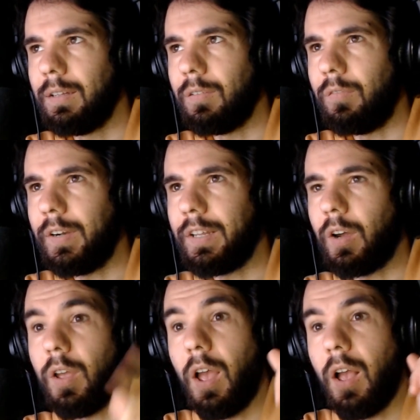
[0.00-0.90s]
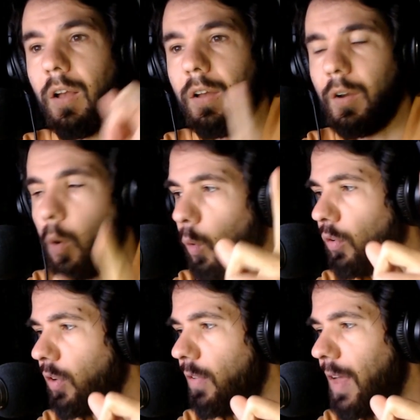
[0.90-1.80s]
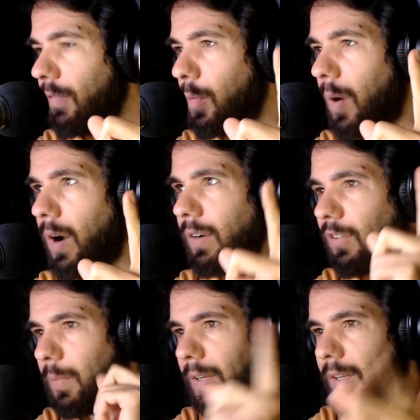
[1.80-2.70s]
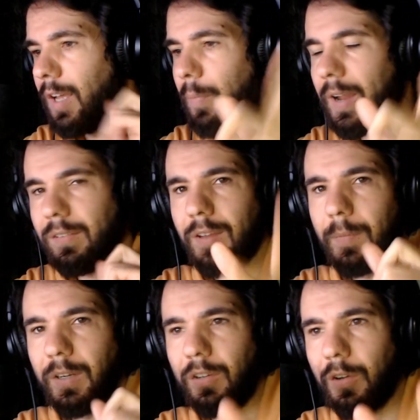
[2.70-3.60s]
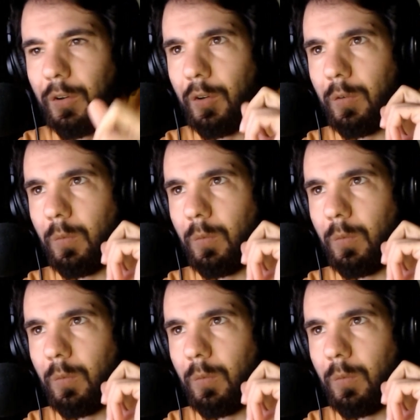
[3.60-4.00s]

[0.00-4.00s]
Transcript: video. Also, that reminds me about something too,